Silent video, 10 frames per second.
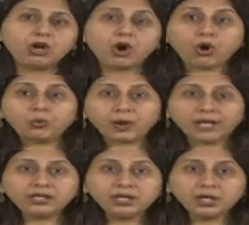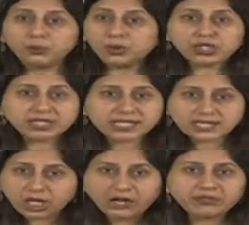or one which does
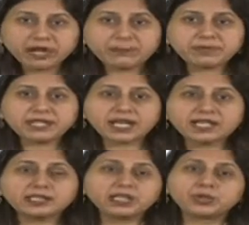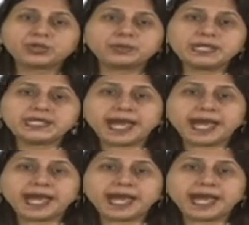not represent the universe